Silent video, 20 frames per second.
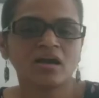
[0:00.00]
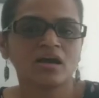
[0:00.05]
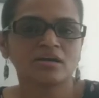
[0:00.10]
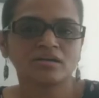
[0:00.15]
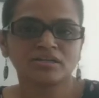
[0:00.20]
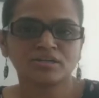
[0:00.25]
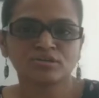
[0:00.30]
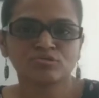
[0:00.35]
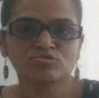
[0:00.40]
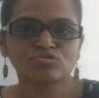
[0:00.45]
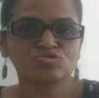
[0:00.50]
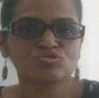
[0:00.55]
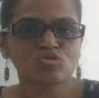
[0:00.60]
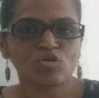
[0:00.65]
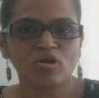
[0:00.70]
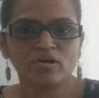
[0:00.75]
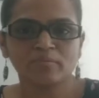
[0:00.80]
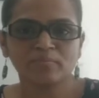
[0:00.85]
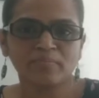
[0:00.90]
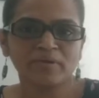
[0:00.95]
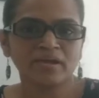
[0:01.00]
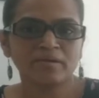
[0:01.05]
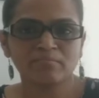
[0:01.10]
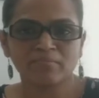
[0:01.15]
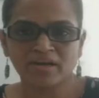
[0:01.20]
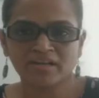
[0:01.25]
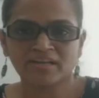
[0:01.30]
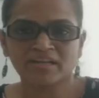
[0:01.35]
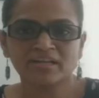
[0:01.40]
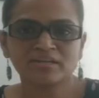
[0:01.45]
dues or pay
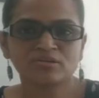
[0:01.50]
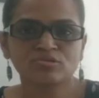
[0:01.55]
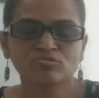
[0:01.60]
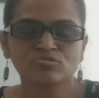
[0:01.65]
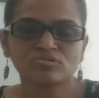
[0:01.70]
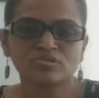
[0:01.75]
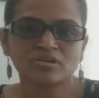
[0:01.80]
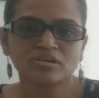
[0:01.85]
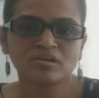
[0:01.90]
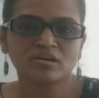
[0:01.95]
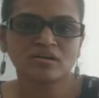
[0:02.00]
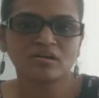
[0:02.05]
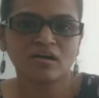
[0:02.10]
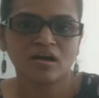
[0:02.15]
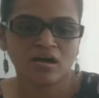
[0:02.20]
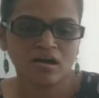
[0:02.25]
money to the